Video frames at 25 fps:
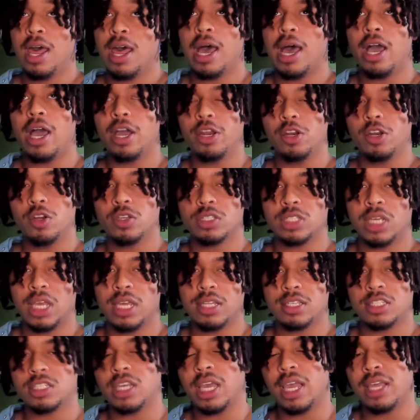I
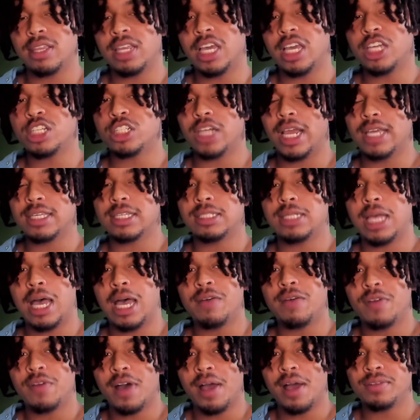understand saying that Shea's a
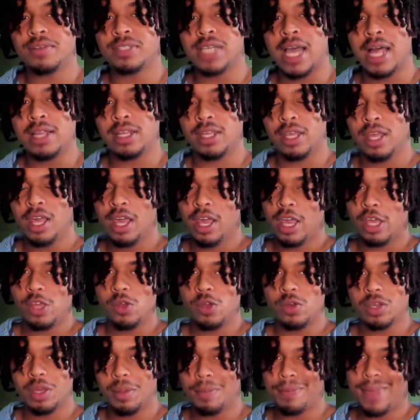top 5 talent.
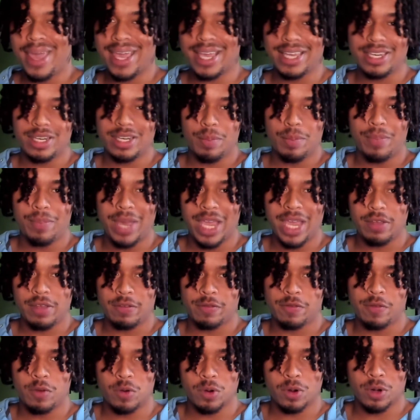You can make a debate
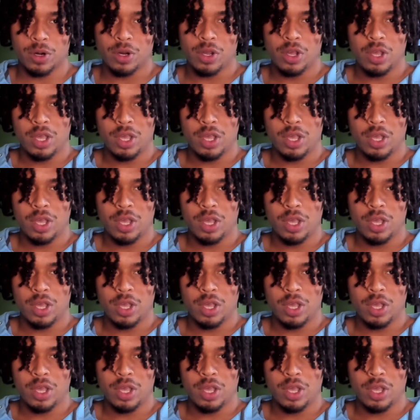for